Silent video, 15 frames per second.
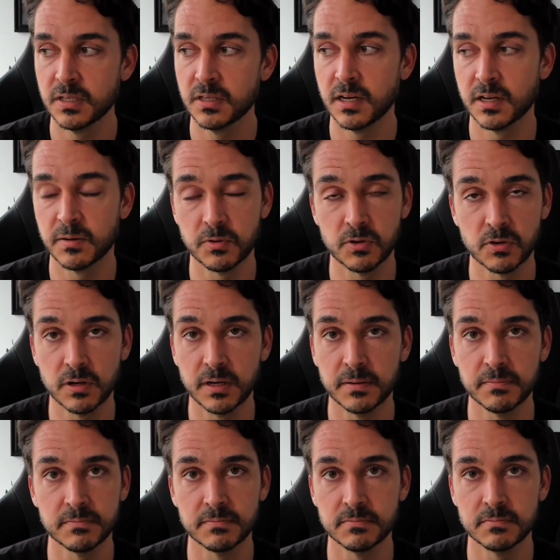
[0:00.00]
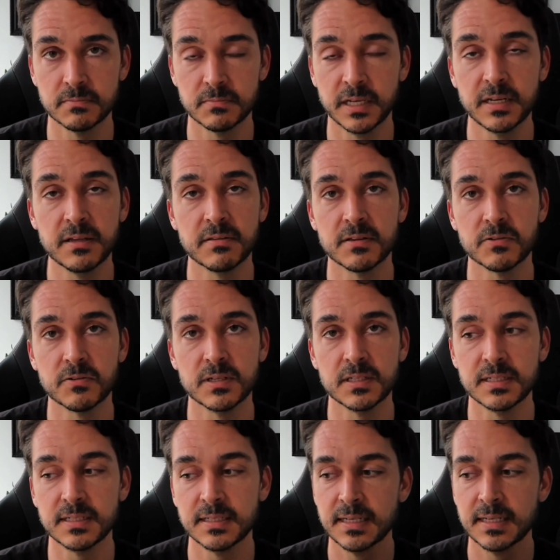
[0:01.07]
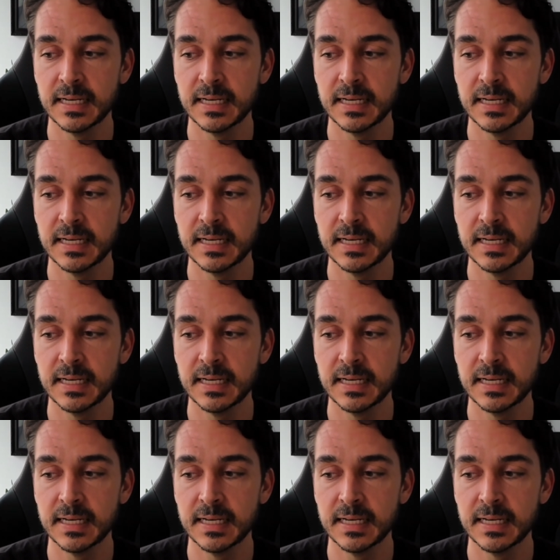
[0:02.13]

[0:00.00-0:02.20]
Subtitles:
how to program anything really.